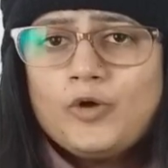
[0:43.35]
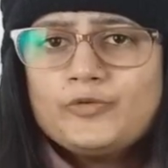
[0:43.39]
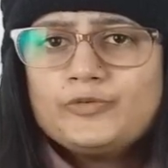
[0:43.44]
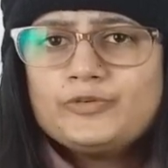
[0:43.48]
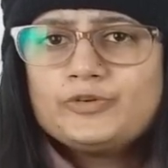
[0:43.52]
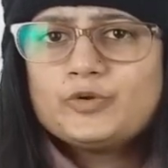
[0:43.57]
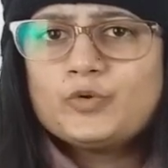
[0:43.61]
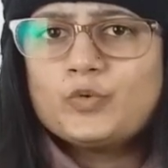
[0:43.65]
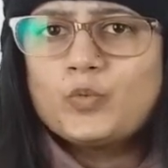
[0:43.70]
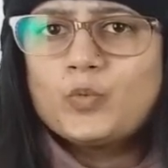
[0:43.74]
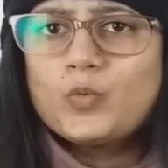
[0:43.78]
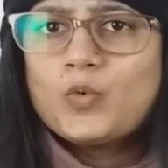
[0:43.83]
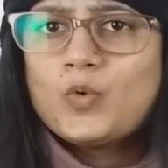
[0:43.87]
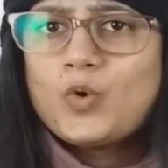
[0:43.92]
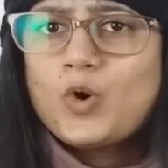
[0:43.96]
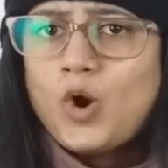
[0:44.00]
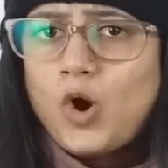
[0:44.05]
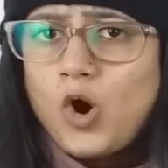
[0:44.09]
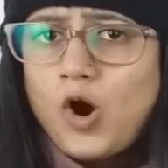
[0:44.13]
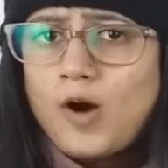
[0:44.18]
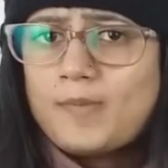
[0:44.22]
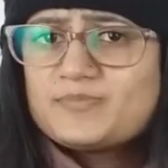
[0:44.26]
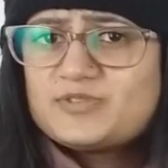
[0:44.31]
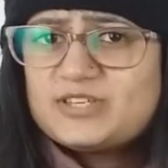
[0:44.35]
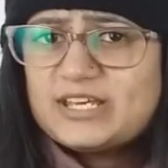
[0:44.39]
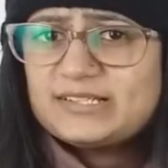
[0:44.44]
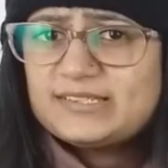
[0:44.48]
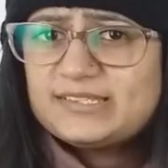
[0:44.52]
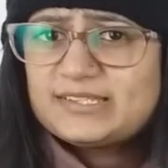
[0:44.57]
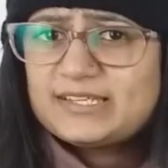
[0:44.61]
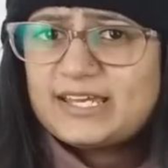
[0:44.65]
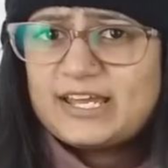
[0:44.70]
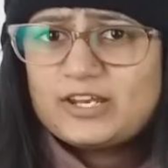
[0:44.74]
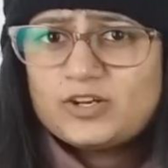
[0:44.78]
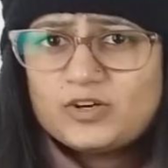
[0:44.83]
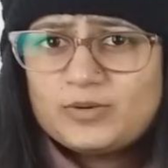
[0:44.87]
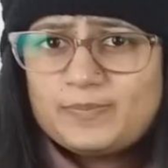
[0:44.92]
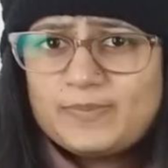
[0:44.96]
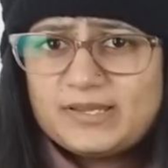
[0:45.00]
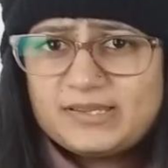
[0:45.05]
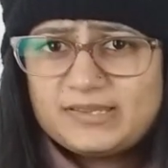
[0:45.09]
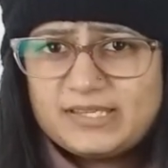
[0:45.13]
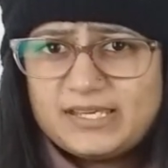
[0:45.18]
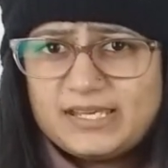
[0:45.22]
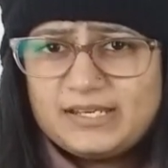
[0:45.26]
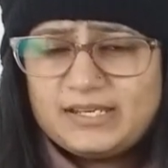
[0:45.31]
No, objects cannot
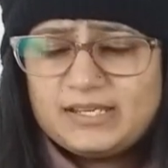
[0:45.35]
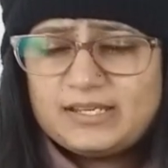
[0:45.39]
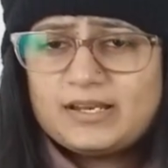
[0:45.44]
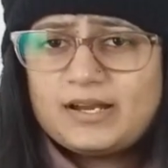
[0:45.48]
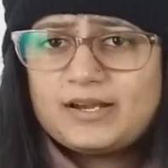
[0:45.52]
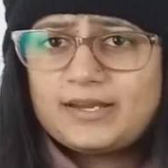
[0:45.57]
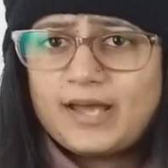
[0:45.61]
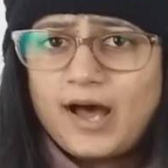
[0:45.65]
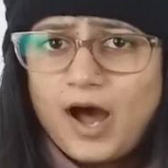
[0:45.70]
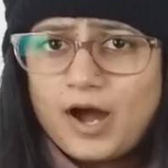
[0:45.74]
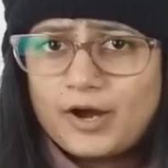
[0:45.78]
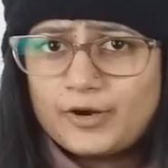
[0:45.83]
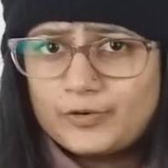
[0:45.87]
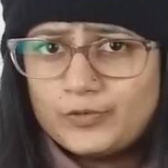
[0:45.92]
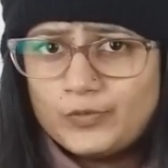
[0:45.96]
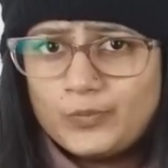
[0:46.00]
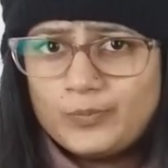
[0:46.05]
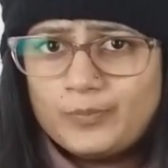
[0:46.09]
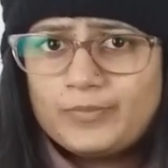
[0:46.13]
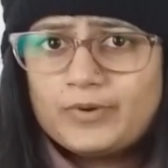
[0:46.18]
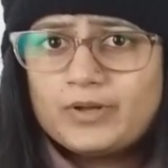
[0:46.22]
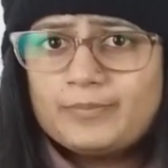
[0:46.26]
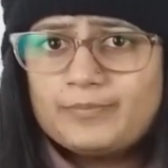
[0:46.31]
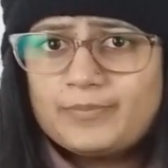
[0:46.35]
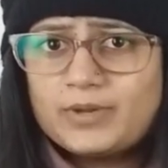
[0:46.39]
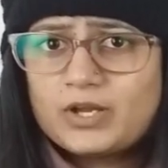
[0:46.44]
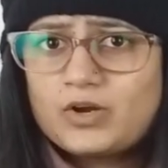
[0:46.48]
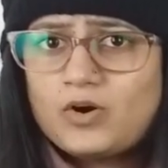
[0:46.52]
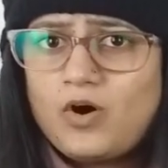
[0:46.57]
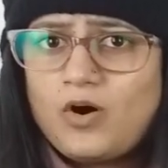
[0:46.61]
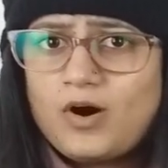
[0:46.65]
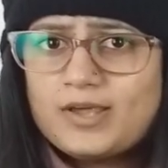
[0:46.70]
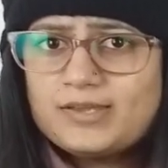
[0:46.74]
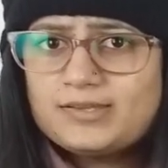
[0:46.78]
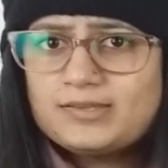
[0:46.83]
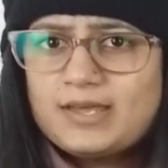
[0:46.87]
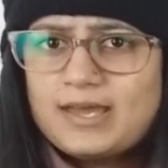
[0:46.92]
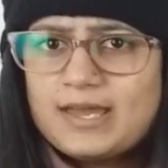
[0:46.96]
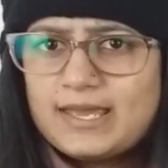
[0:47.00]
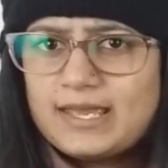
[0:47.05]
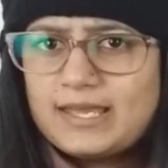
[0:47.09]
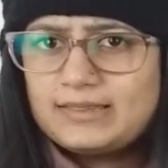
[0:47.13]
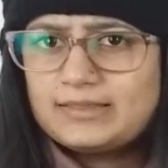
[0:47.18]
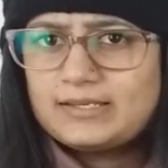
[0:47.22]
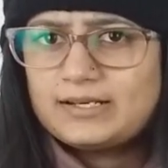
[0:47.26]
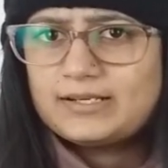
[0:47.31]
be seen in a dark room because
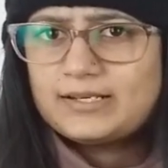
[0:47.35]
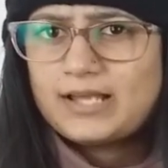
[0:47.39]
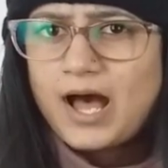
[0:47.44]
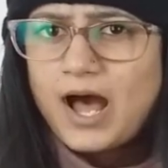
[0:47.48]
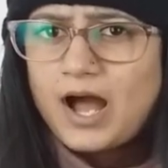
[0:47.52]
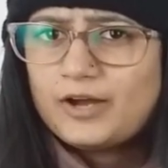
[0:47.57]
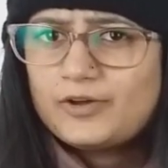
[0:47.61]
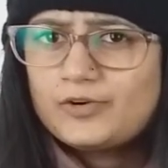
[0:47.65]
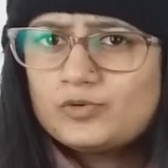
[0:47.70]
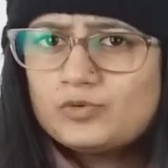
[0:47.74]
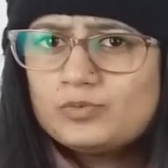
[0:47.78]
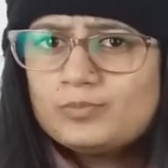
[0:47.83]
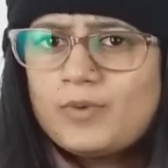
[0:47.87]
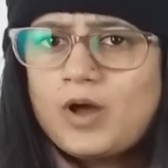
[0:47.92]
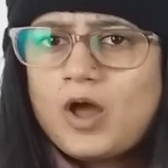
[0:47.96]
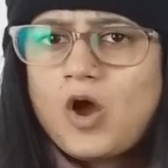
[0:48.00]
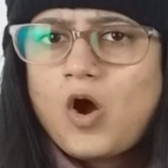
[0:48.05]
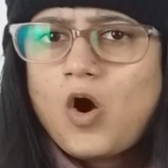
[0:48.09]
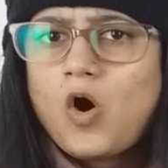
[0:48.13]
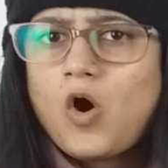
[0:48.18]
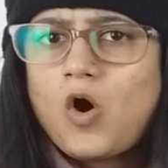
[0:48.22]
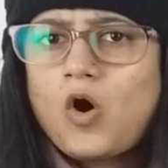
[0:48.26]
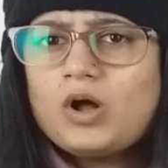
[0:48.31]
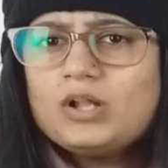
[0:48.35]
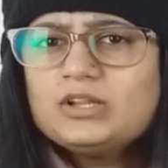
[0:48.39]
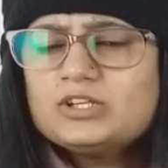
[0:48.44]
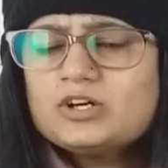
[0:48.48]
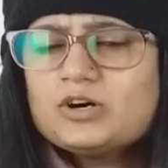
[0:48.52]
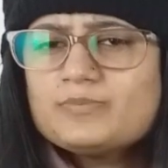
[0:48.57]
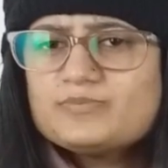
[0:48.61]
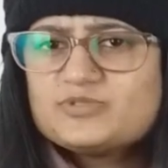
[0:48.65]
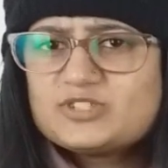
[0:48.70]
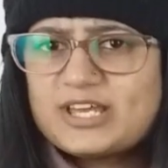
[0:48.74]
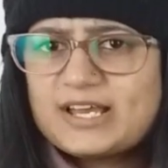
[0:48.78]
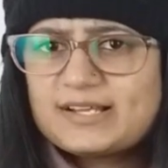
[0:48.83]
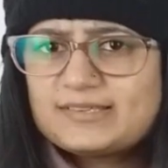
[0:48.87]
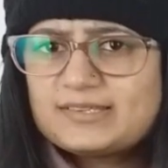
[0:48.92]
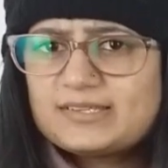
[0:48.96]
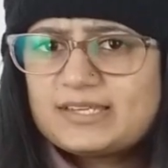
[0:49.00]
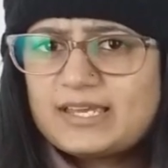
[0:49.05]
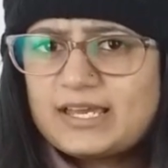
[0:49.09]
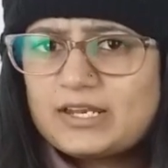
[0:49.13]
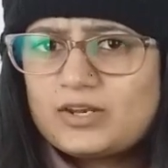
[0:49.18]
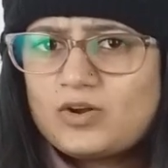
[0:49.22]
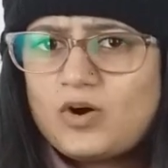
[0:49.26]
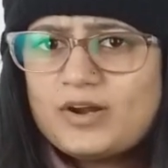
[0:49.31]
in the dark room, all the objects
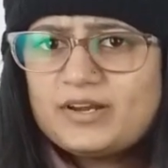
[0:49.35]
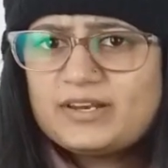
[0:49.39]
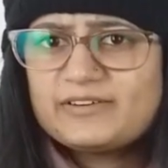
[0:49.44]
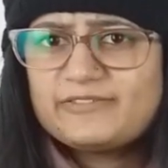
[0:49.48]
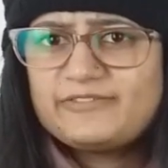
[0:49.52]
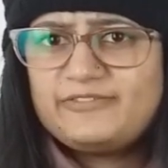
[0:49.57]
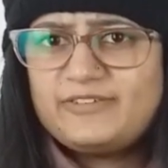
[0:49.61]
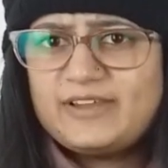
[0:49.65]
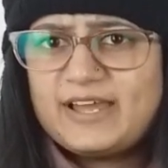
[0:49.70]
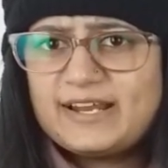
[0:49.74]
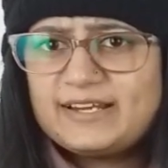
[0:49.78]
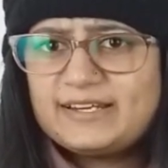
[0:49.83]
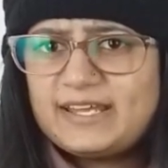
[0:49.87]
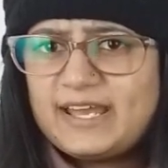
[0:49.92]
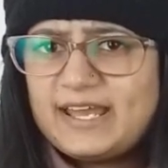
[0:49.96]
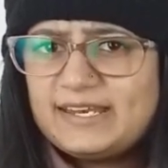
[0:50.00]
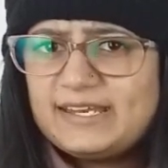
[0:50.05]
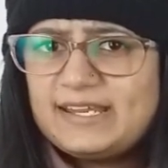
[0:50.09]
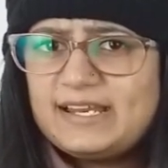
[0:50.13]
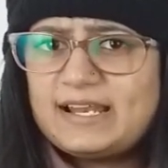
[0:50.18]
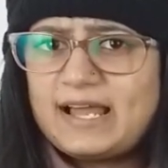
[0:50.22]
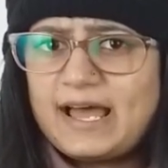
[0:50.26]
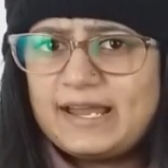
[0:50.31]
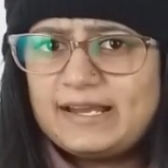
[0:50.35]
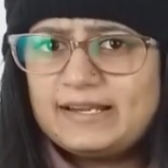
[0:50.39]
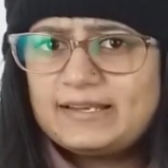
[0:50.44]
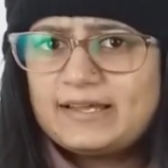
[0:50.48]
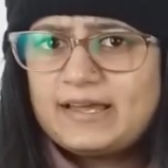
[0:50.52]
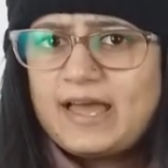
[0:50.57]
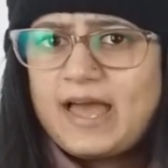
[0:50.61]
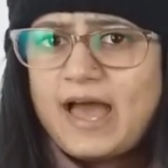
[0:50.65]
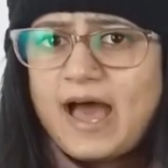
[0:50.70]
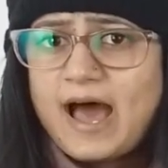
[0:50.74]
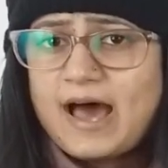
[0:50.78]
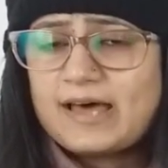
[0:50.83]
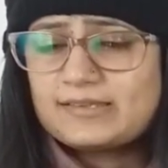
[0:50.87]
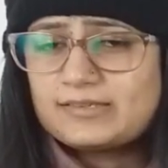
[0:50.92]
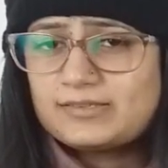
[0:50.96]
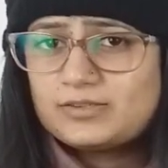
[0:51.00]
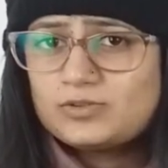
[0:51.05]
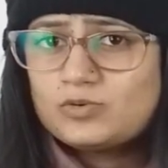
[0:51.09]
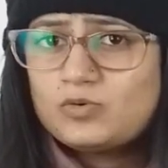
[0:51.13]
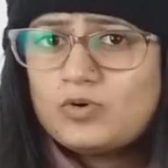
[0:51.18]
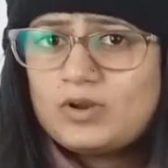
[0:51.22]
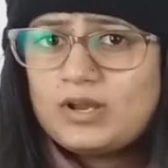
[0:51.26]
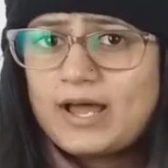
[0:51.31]
cannot reflect any light as
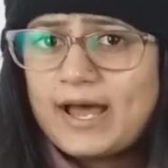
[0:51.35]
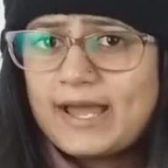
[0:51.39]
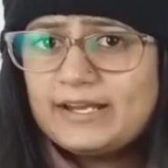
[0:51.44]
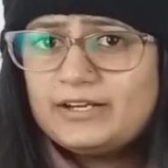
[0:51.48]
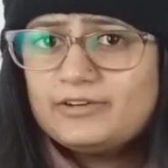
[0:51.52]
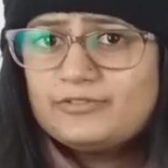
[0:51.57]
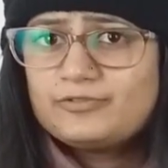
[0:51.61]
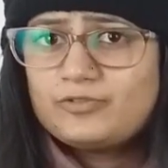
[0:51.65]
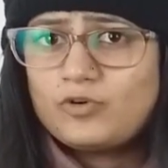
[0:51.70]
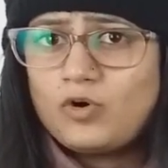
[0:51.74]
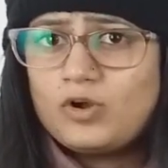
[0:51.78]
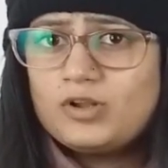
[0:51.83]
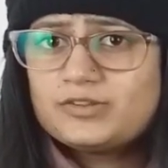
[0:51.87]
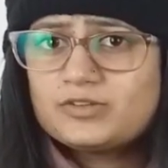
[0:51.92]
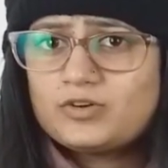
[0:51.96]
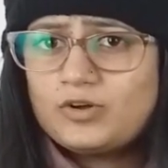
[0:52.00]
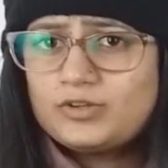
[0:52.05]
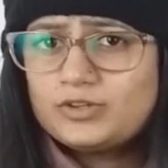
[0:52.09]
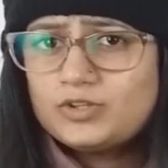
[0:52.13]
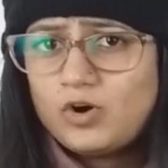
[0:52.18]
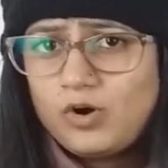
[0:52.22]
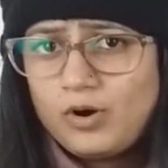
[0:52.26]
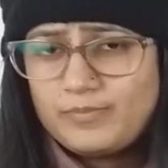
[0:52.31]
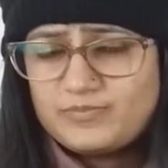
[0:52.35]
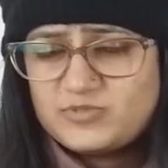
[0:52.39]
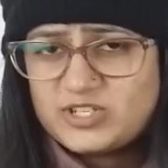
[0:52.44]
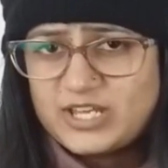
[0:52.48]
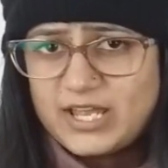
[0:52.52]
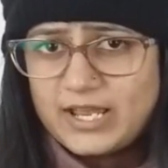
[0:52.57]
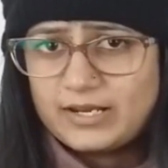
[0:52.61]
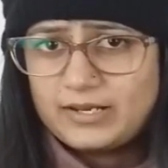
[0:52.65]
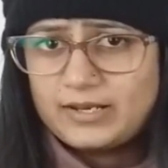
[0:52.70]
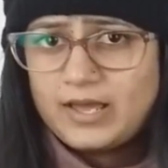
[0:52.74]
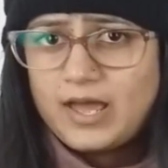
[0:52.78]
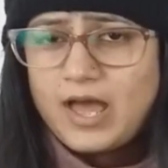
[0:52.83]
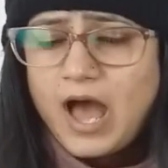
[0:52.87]
no light falls on the object.